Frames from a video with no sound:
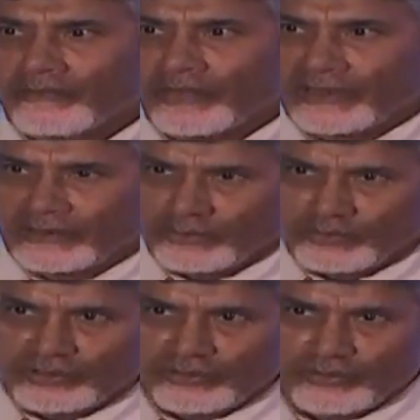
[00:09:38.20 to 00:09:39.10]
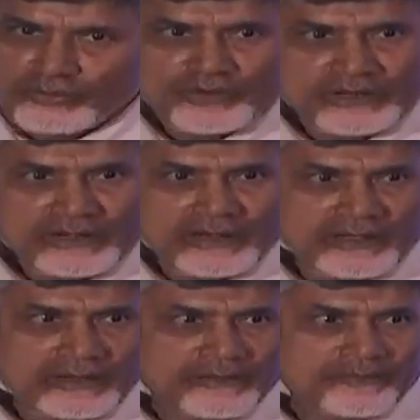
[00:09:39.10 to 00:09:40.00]
By
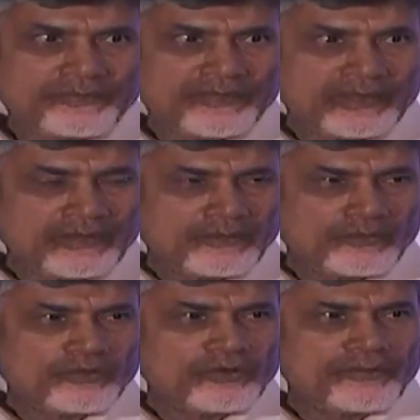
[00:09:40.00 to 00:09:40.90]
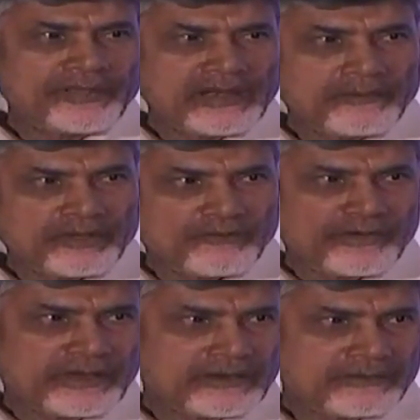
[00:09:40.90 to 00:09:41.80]
2029, we will be number
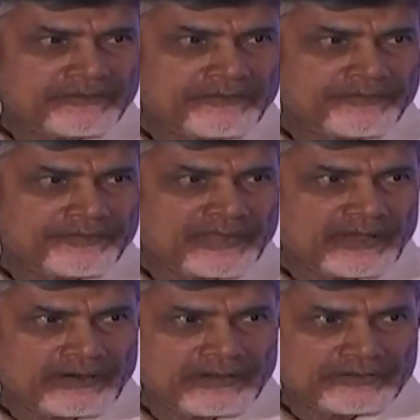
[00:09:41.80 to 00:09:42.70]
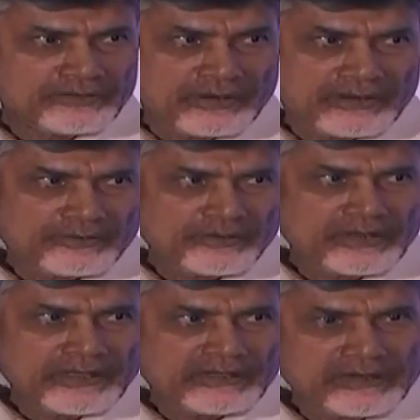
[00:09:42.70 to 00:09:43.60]
one and also not
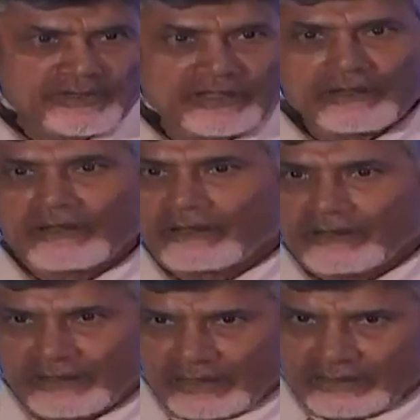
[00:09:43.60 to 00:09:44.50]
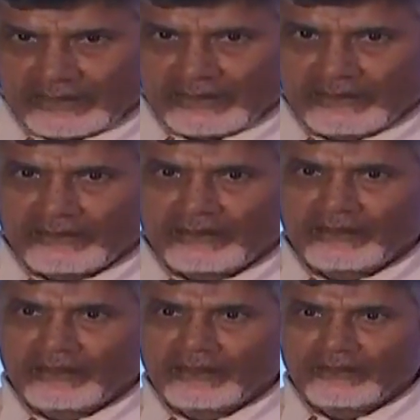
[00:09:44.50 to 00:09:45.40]
only economic uh, criteria,
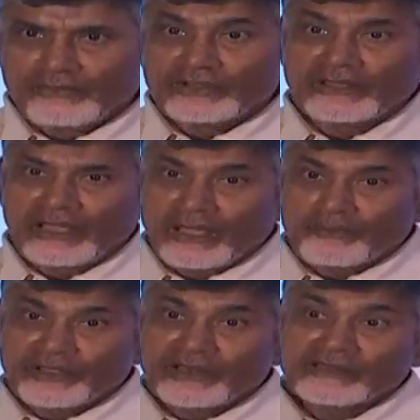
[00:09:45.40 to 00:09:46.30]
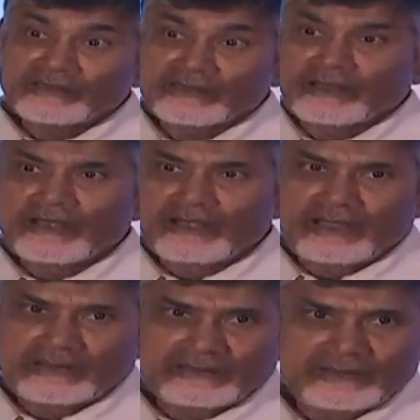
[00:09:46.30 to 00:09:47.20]
with happiness as an
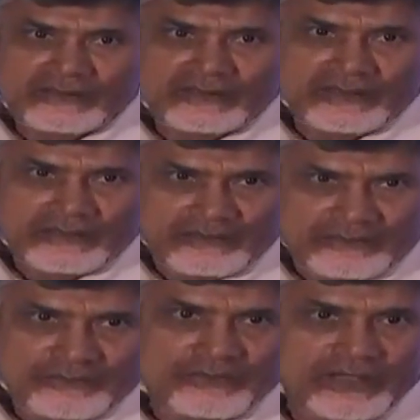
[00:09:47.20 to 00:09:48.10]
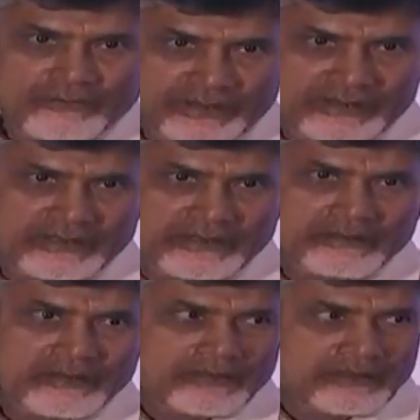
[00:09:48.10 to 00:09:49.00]
index, we are
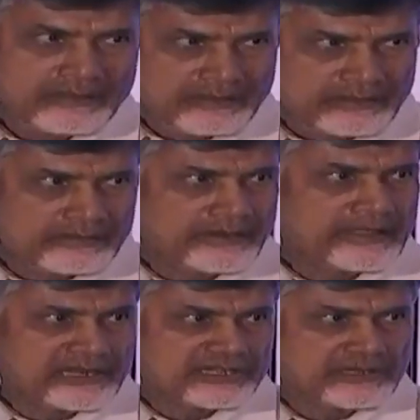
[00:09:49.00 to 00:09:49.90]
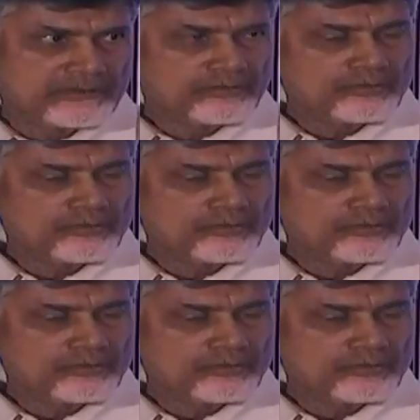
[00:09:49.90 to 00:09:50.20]
working in the direction.